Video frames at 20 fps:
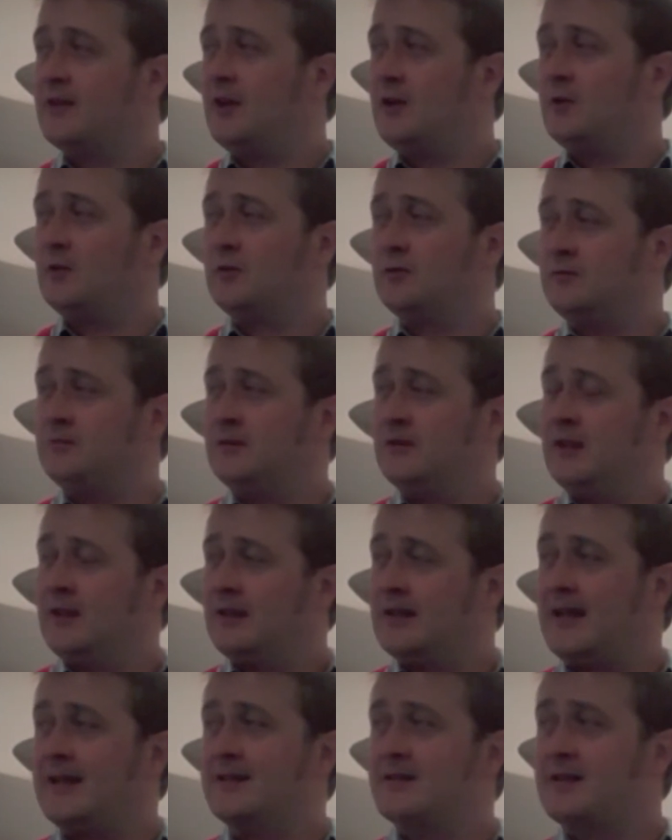whole
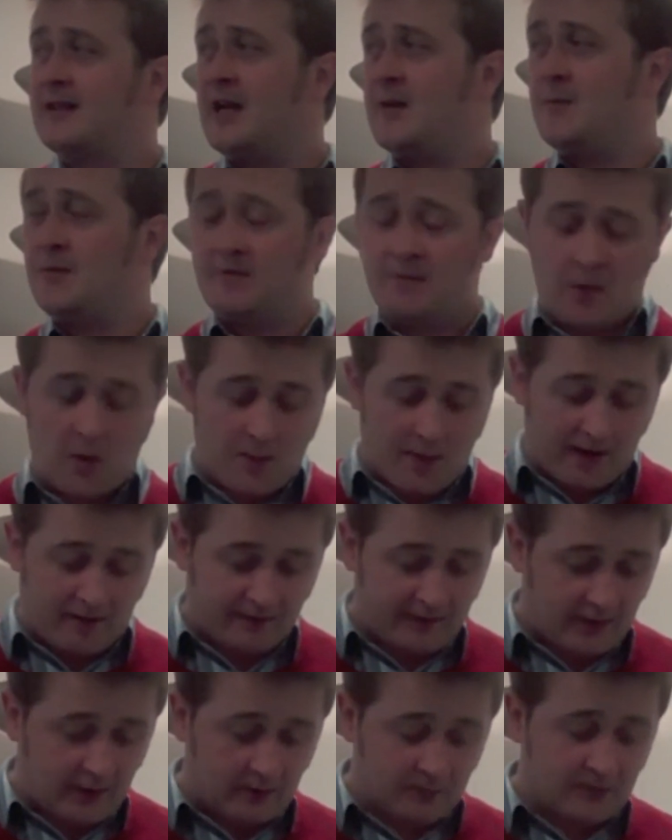landscape of mobile
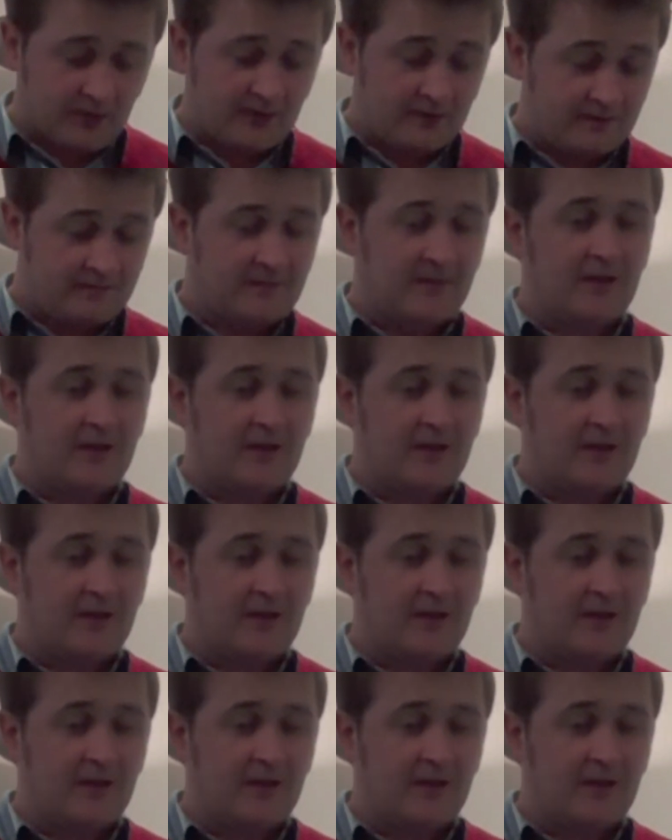phones.